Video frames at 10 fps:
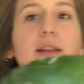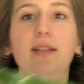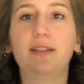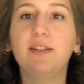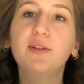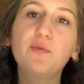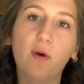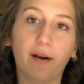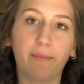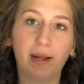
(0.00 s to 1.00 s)
This is a
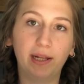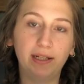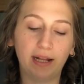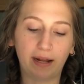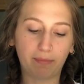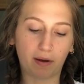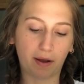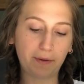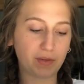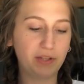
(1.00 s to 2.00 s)
watermelon that I
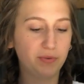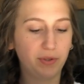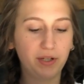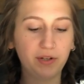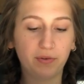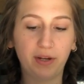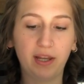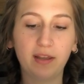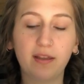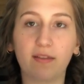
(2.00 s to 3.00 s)
bought. It's really
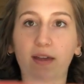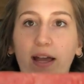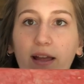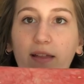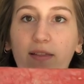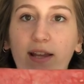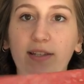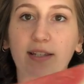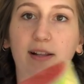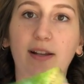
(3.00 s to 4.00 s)
annoying that they
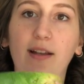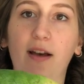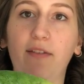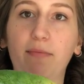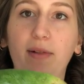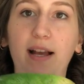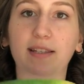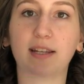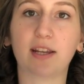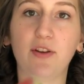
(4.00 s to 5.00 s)
sell it covered in
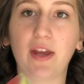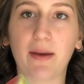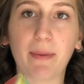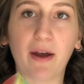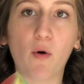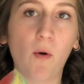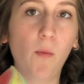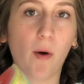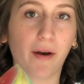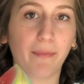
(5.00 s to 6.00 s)
plastic and you can't buy a whole
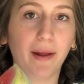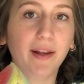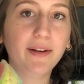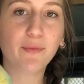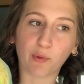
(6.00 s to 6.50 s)
watermelon.